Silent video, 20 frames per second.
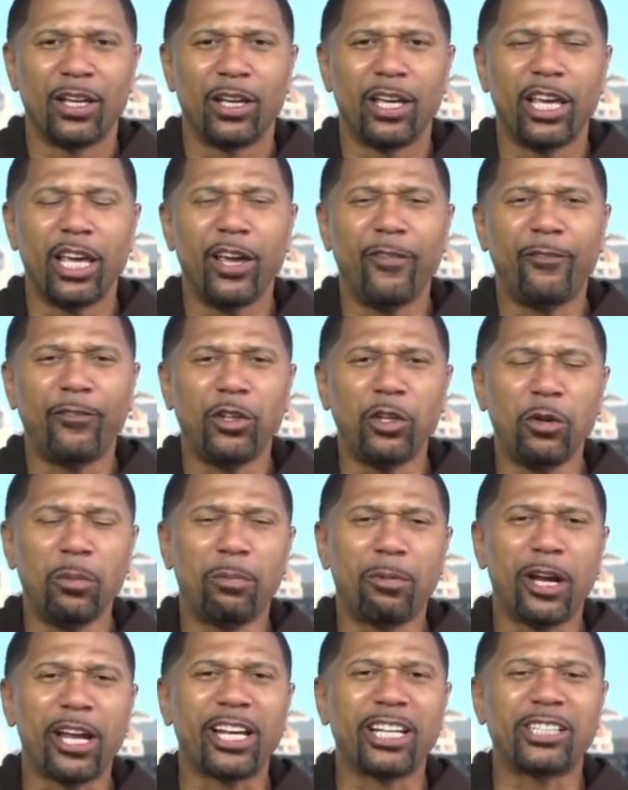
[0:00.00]
if you
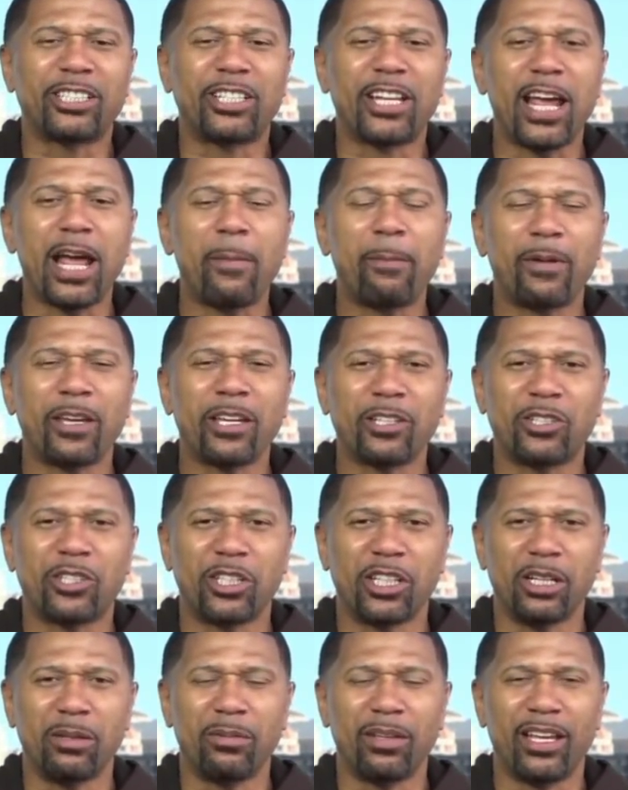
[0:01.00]
bring a
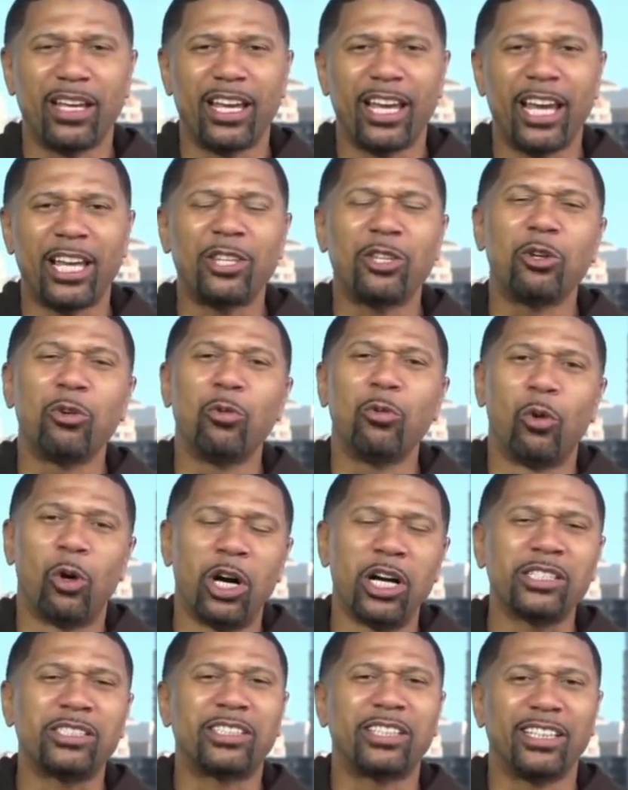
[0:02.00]
championship and you
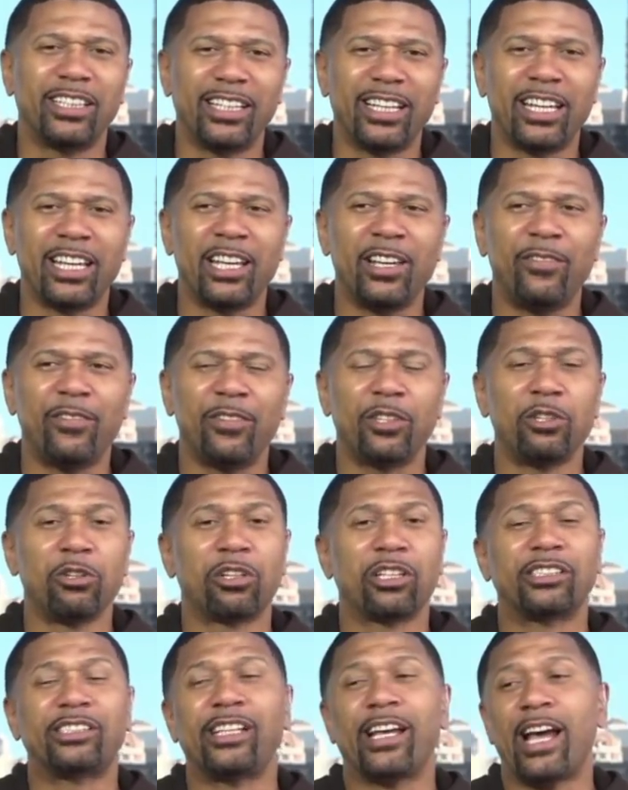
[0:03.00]
want to leave, you
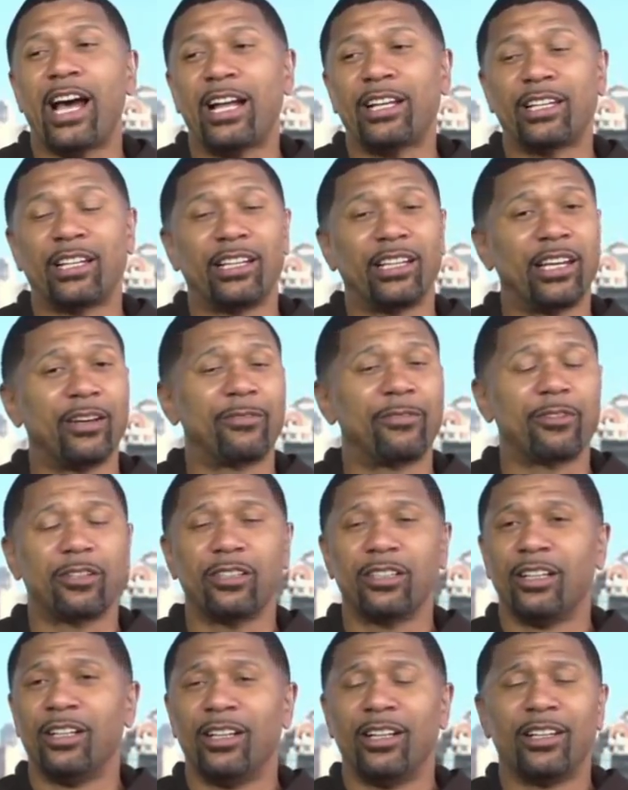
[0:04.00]
can say, I delivered.
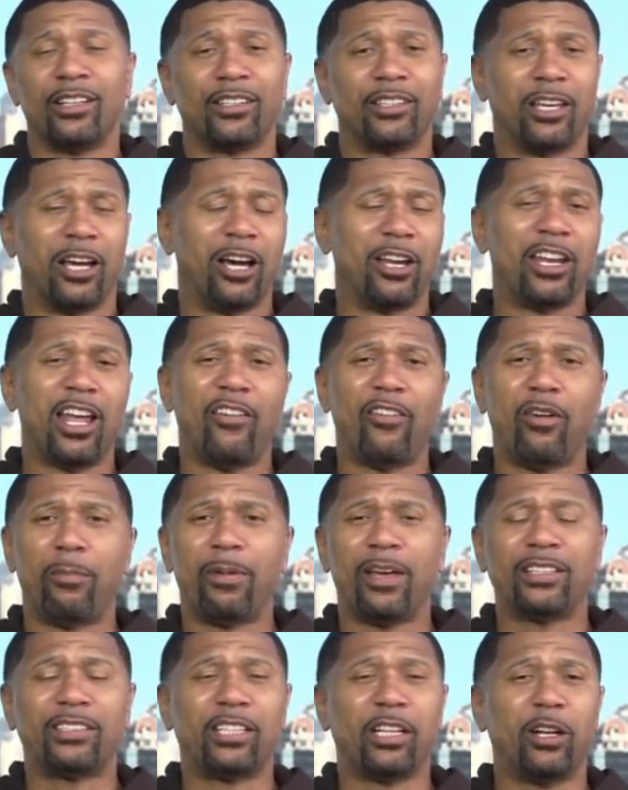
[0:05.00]
Y'all never
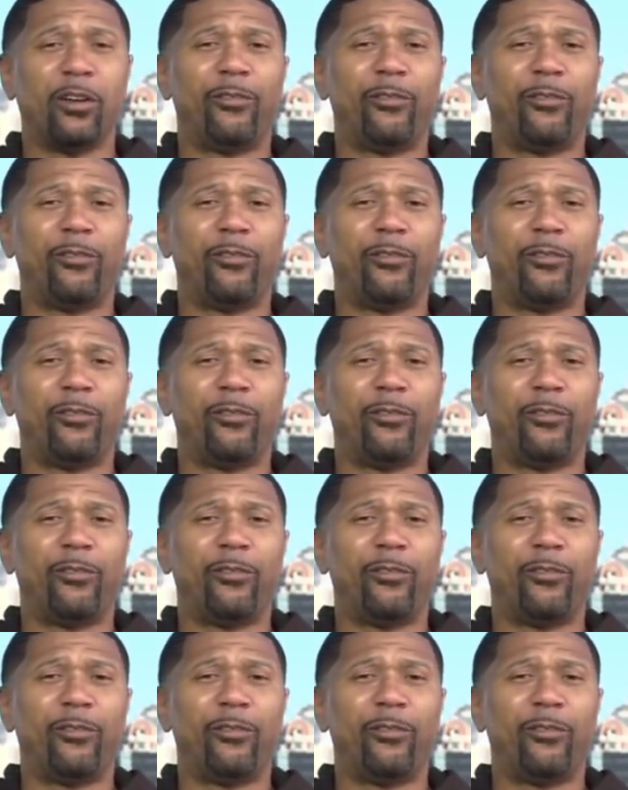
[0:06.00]
been to the